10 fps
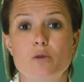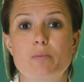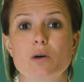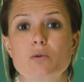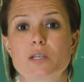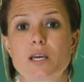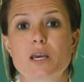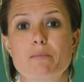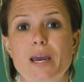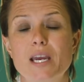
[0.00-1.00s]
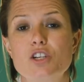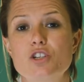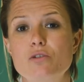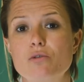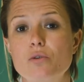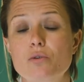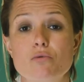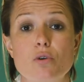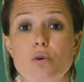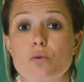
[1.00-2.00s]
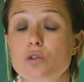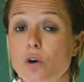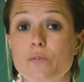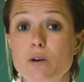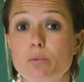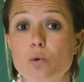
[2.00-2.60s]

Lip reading: the building. They may chew through soffit